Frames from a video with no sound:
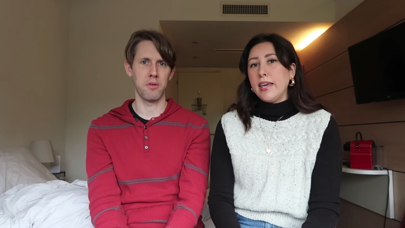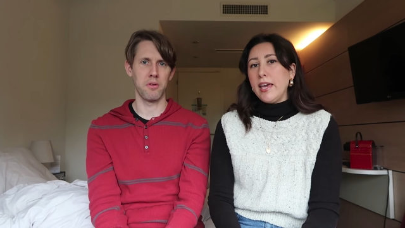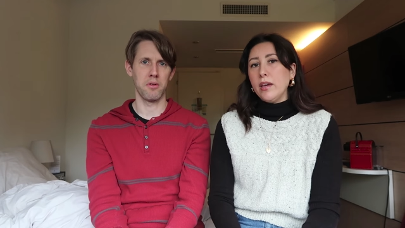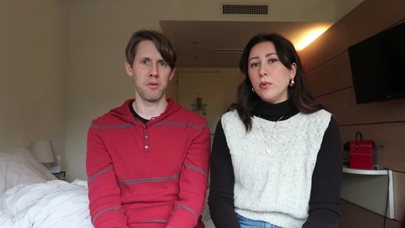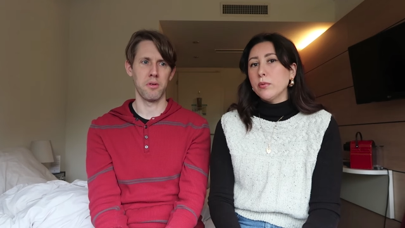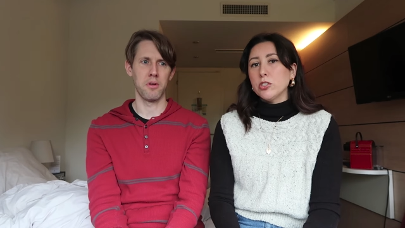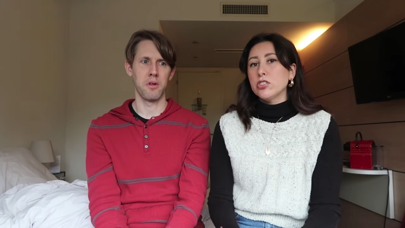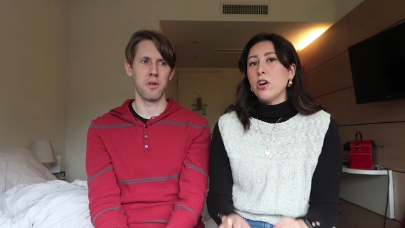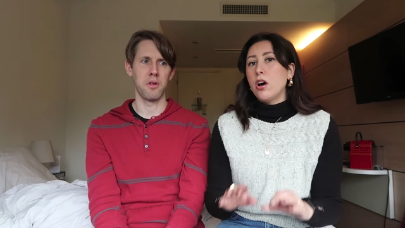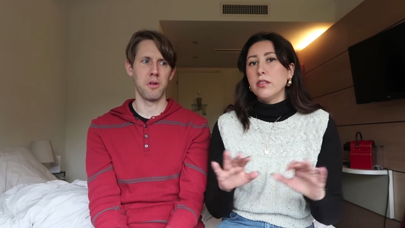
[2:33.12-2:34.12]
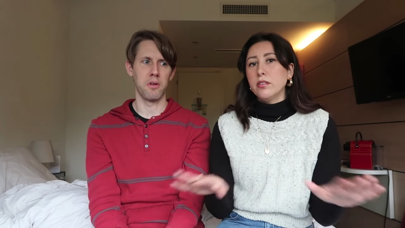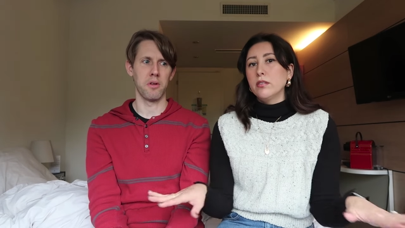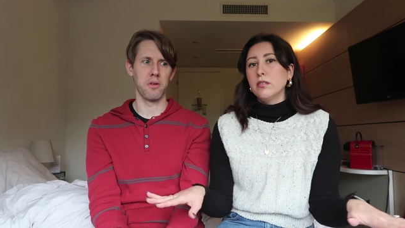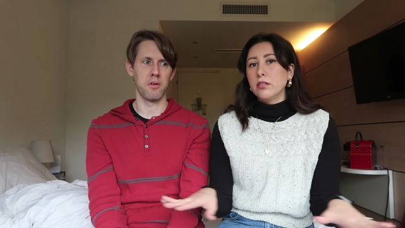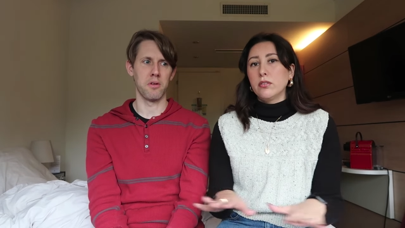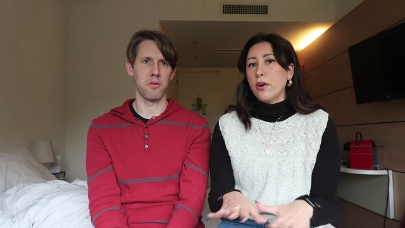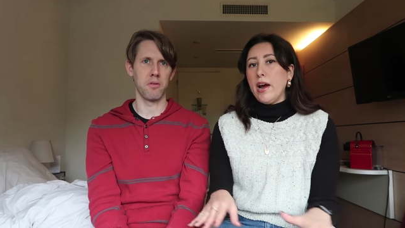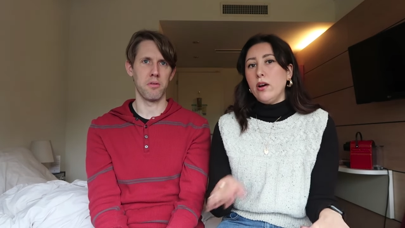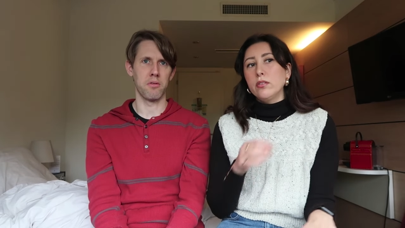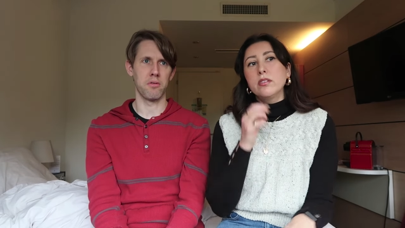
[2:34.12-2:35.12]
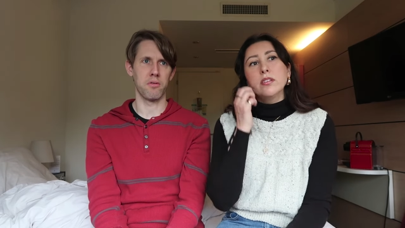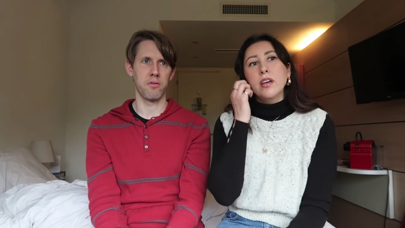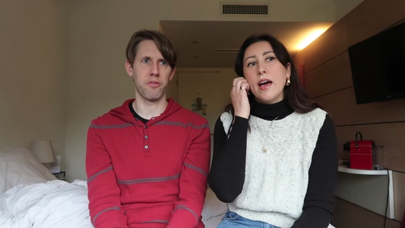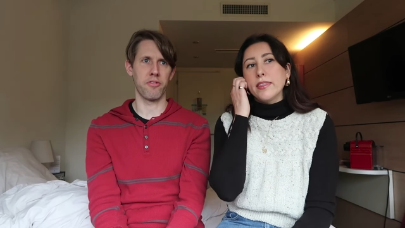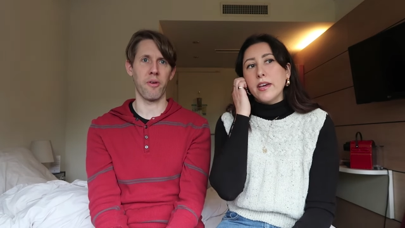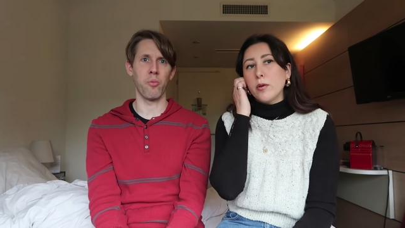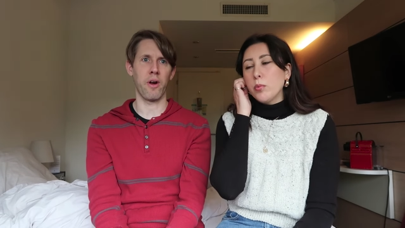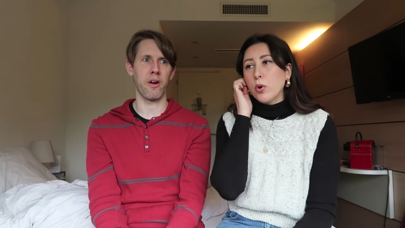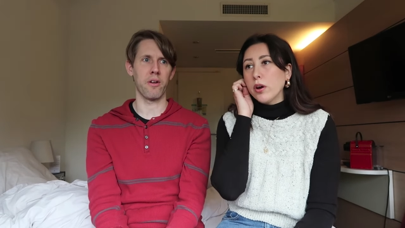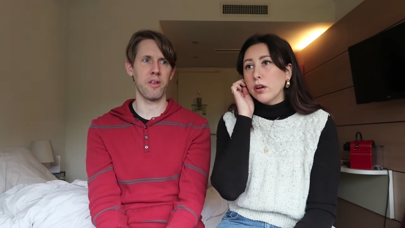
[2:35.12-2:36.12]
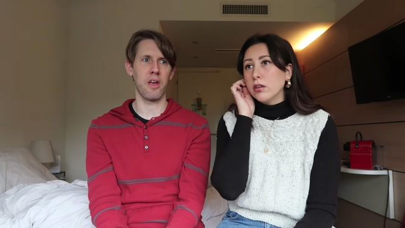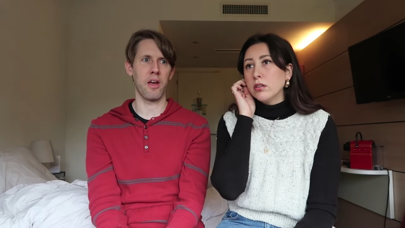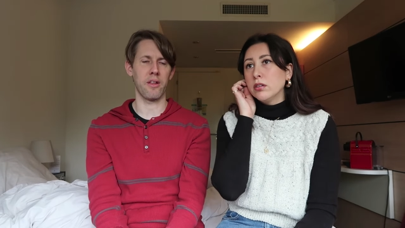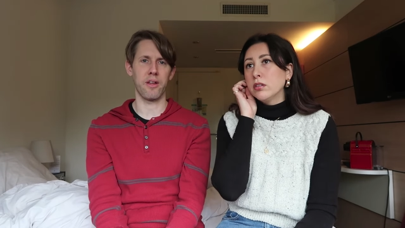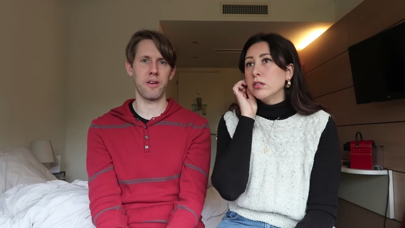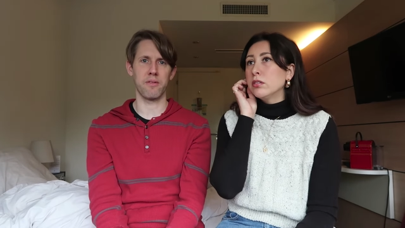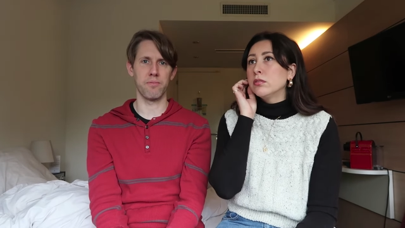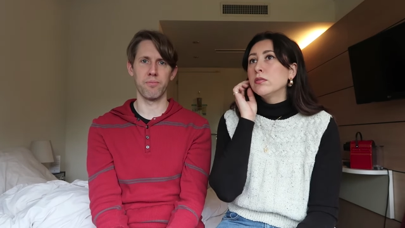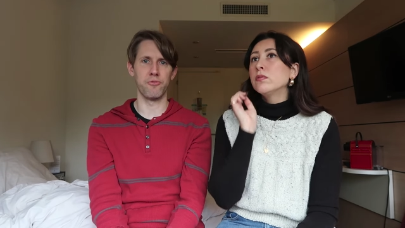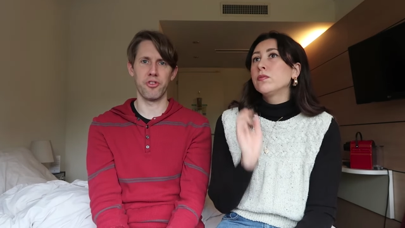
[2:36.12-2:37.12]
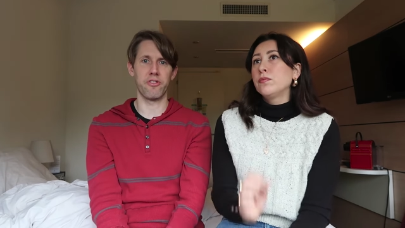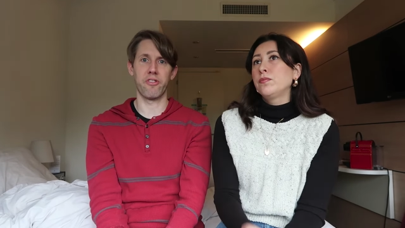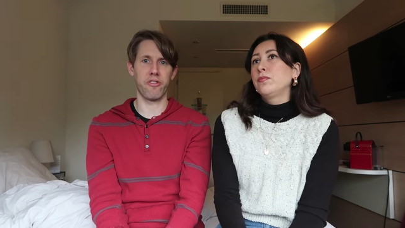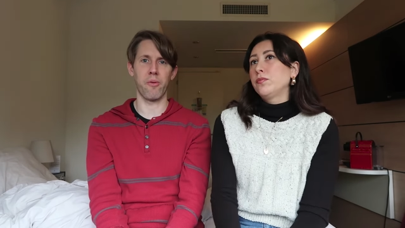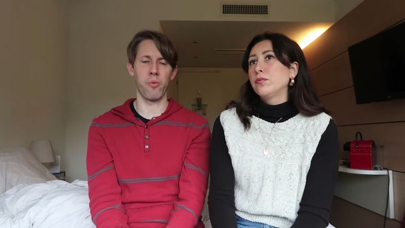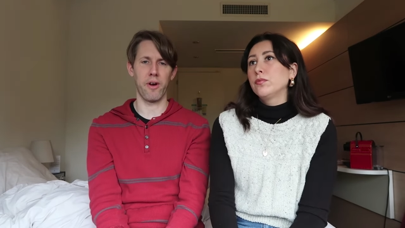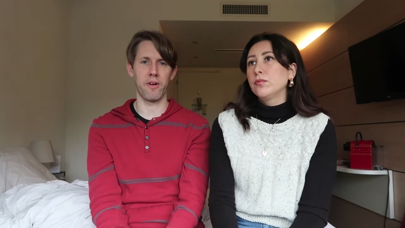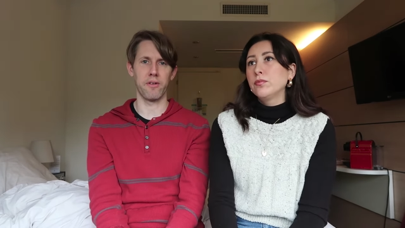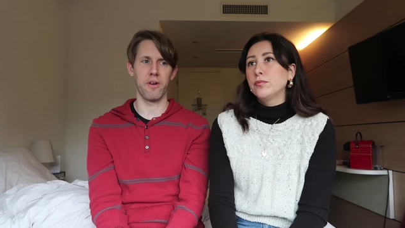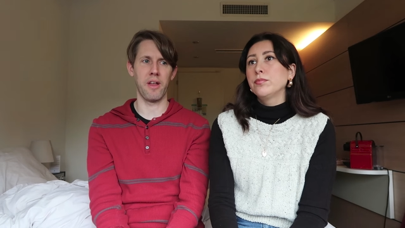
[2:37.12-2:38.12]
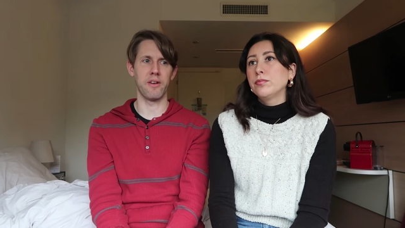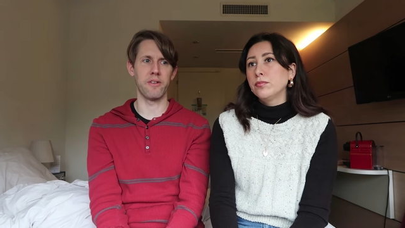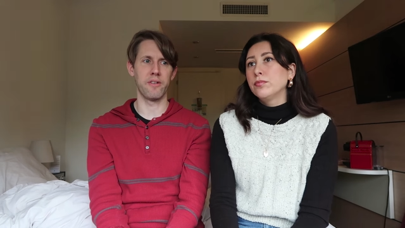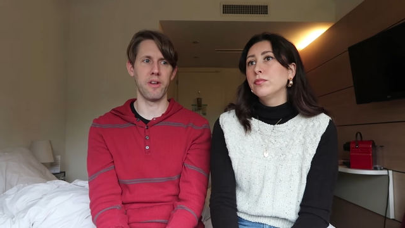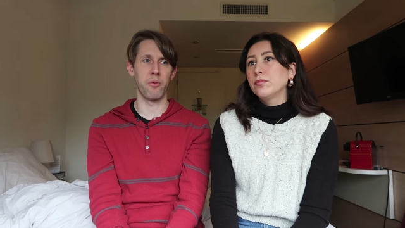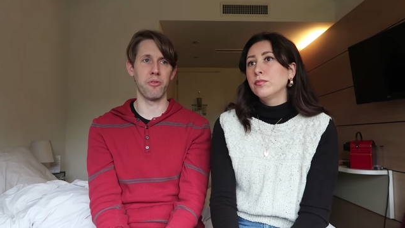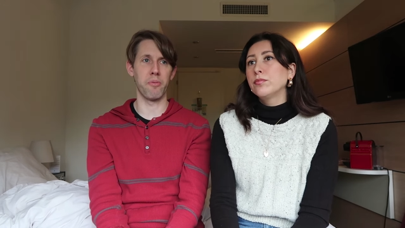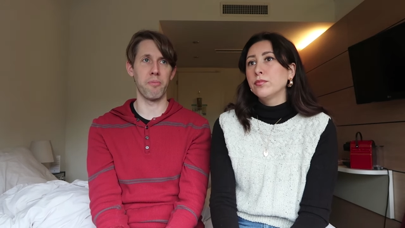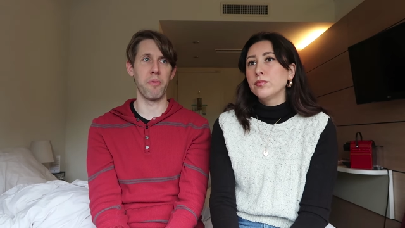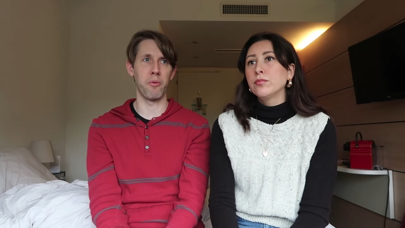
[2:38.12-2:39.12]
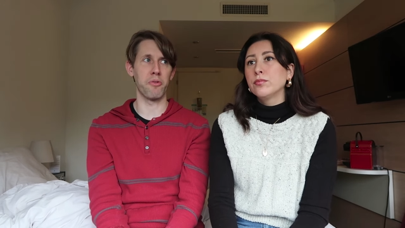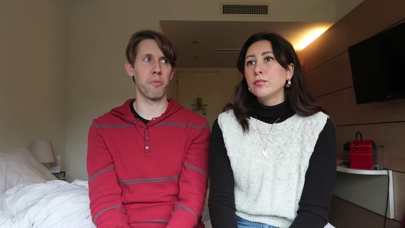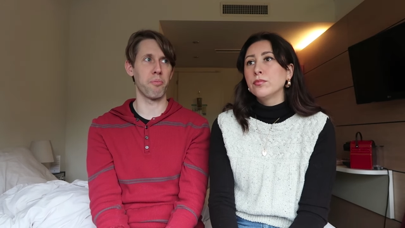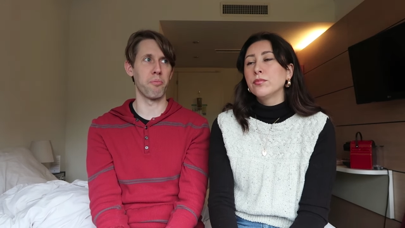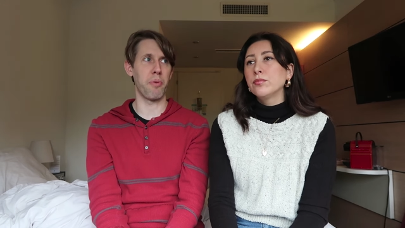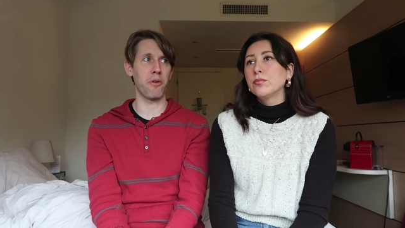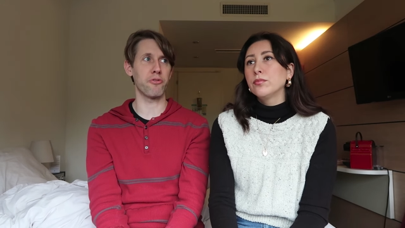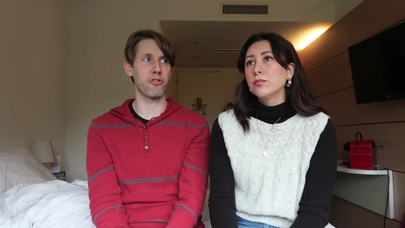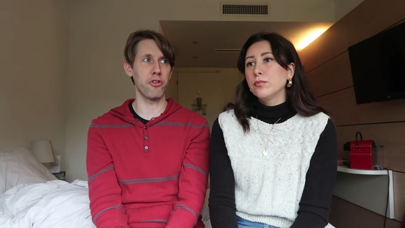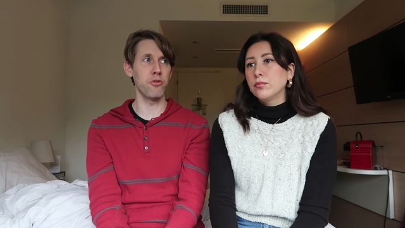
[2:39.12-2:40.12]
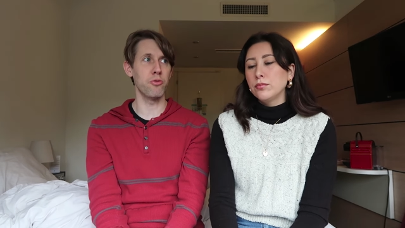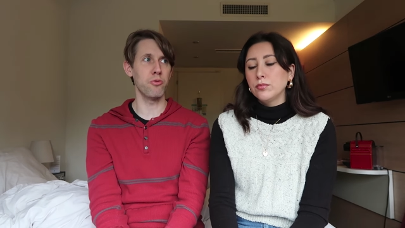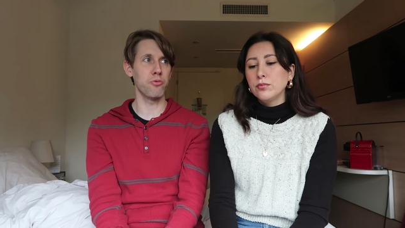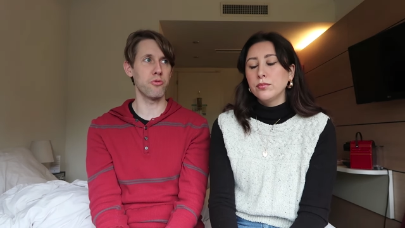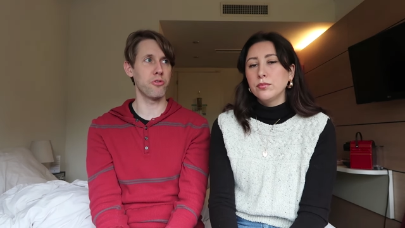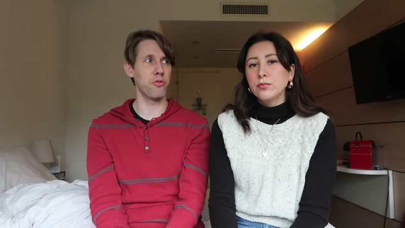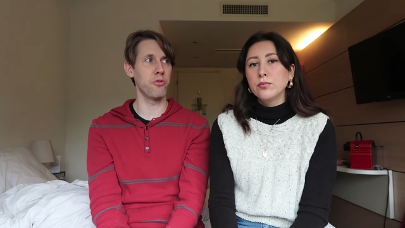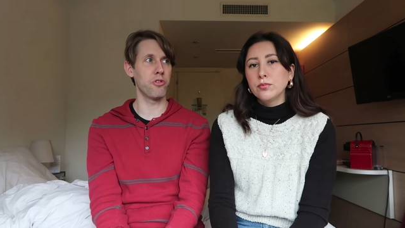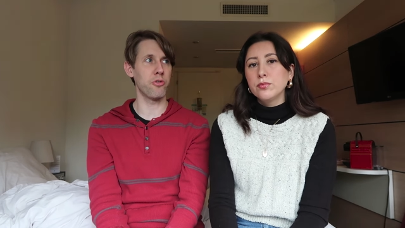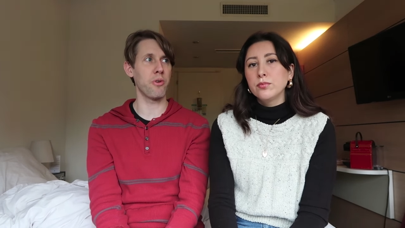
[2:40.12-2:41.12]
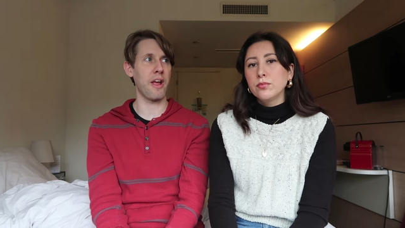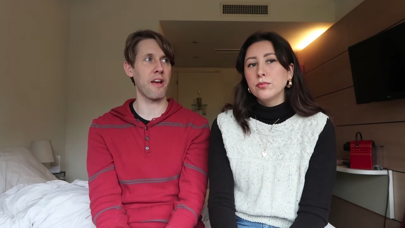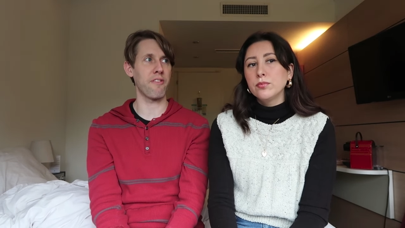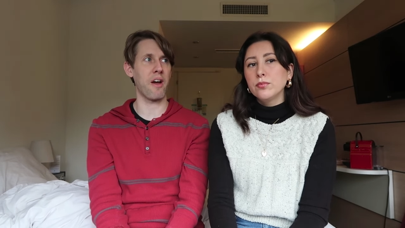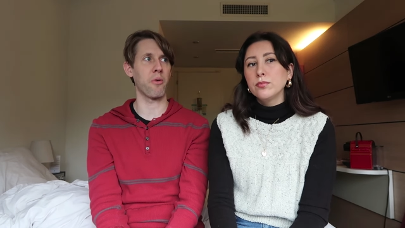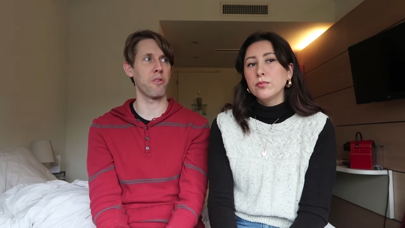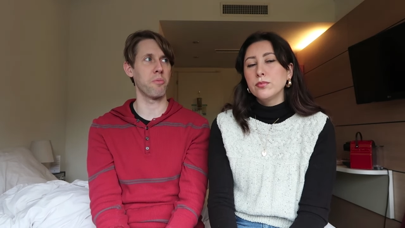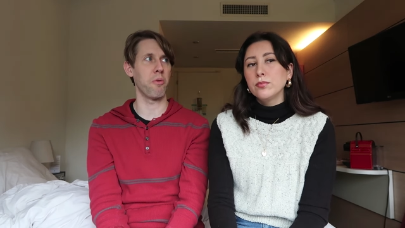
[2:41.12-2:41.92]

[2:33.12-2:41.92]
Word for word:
Speaker 1: a gate. We were just on the ground. somewhere,
Speaker 2: the yeah, like just somewhere and it was it was about two two to two and a half hours